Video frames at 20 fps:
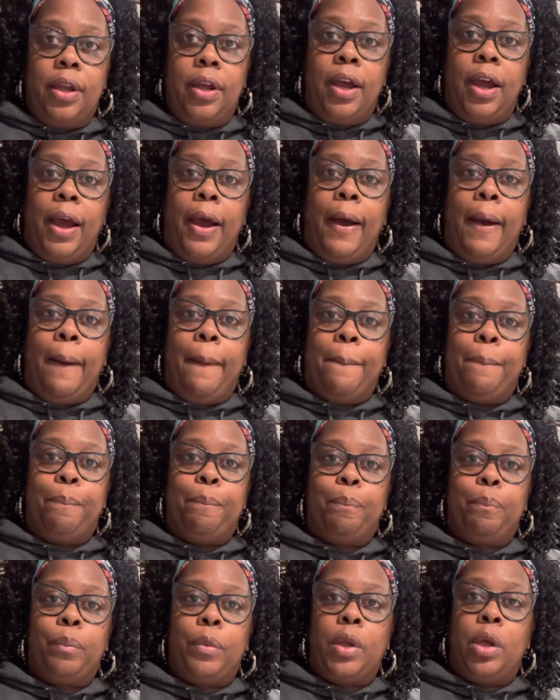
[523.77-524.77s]
um,
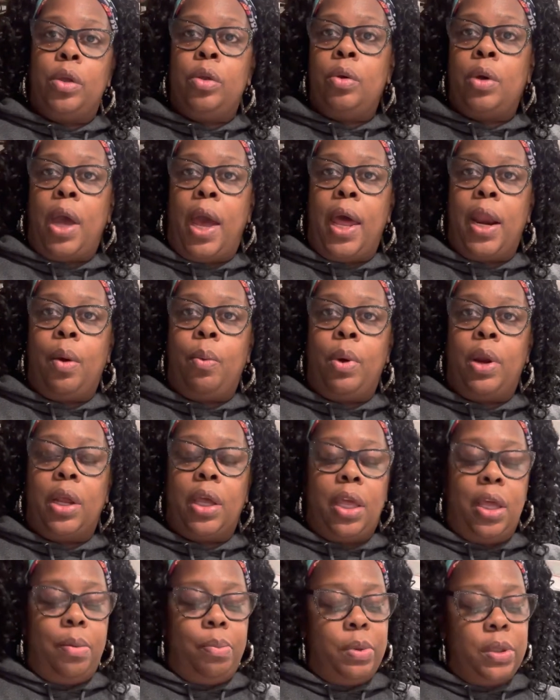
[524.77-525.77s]
you kind of want to
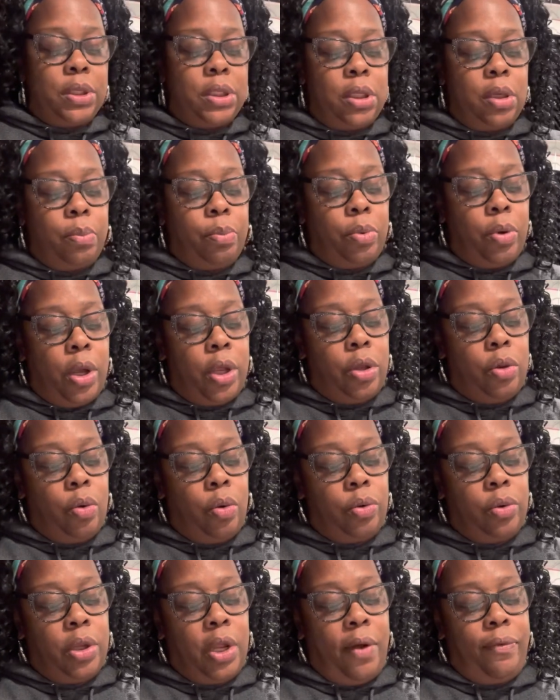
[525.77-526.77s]
keep it simple and you
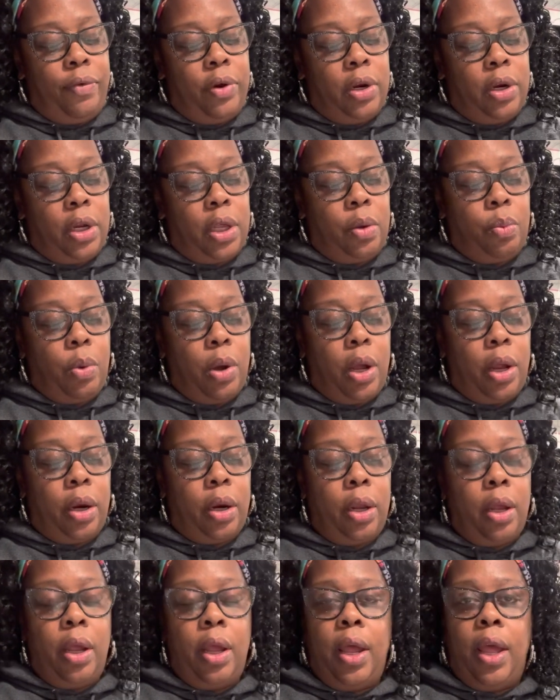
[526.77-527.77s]
definitely want
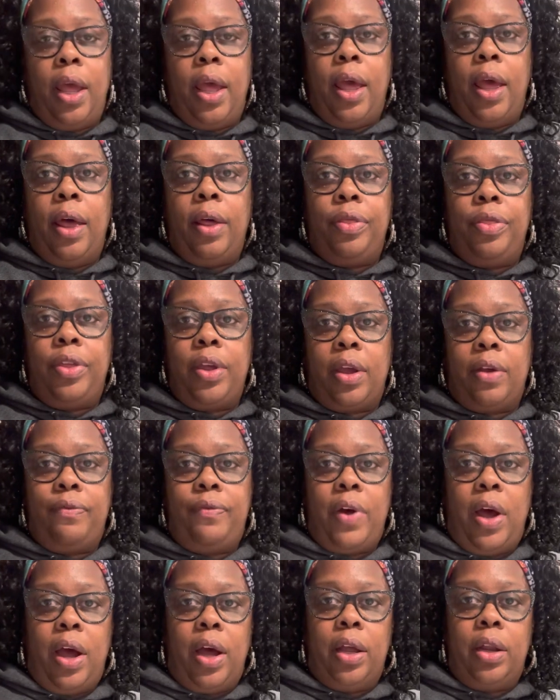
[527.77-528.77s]
a thick
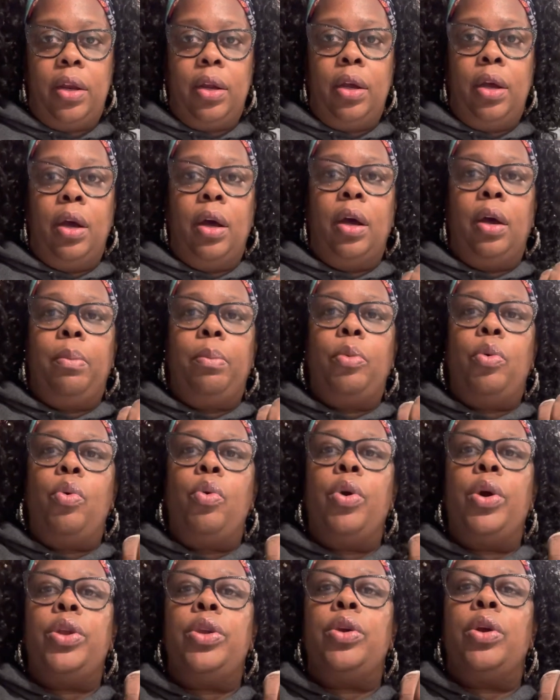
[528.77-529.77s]
font um,
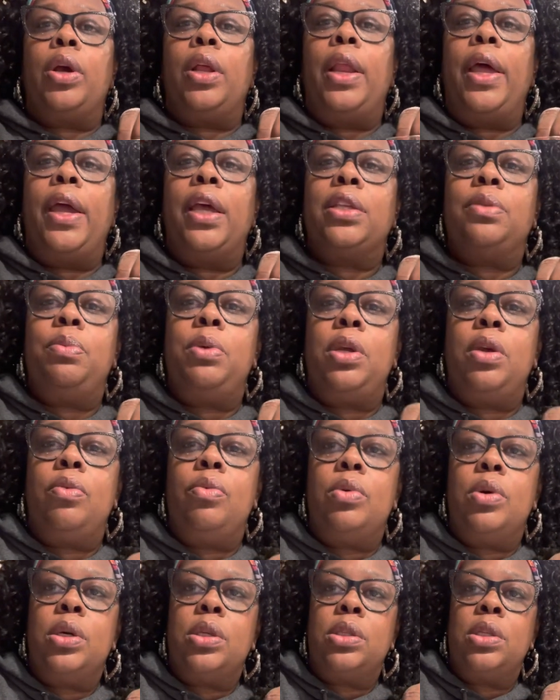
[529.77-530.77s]
on your glass
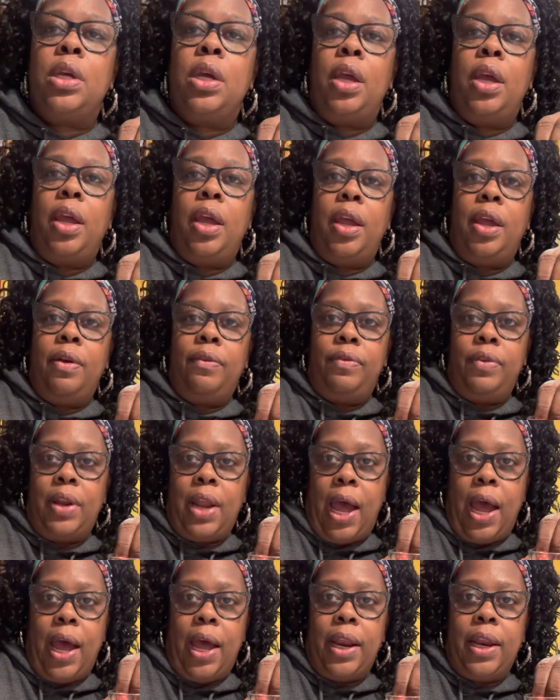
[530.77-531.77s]
because if
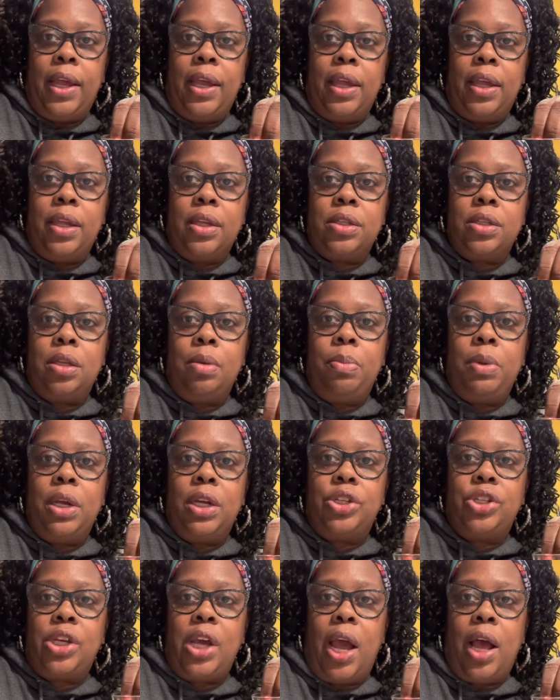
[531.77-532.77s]
not, it gets to be a
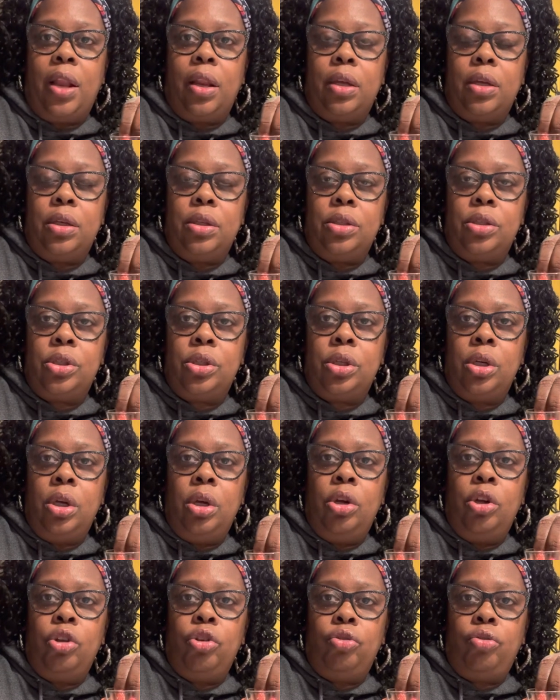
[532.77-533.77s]
challenge
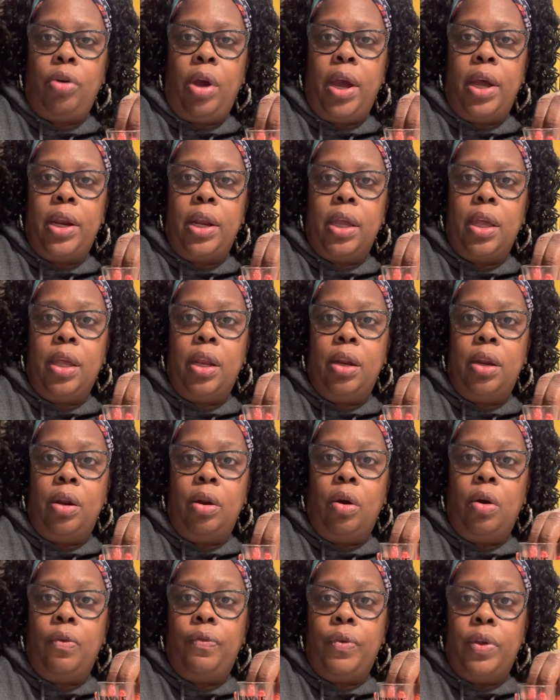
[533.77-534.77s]
trying to get it
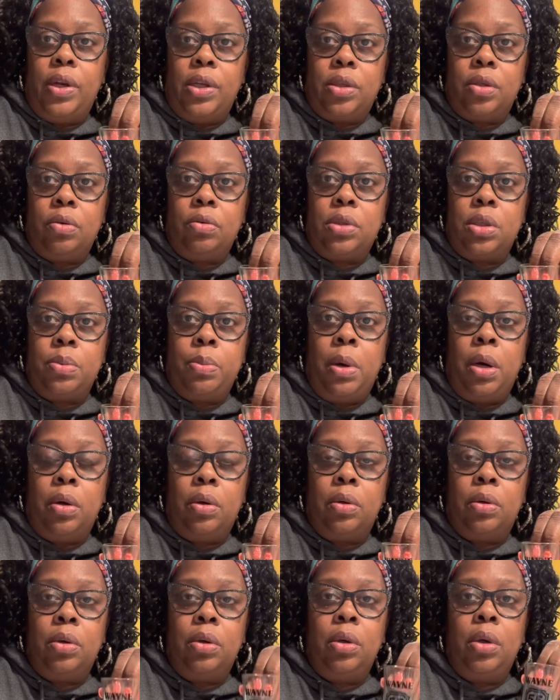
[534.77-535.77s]
off and it's so
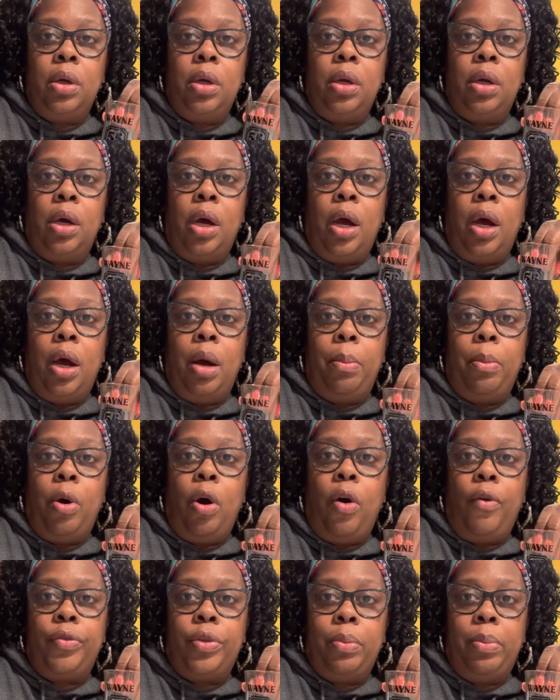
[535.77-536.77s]
small um,
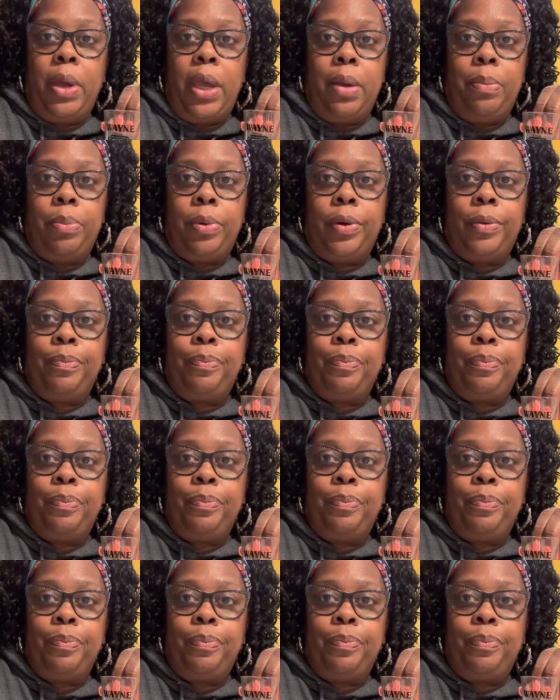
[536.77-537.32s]
off the paper.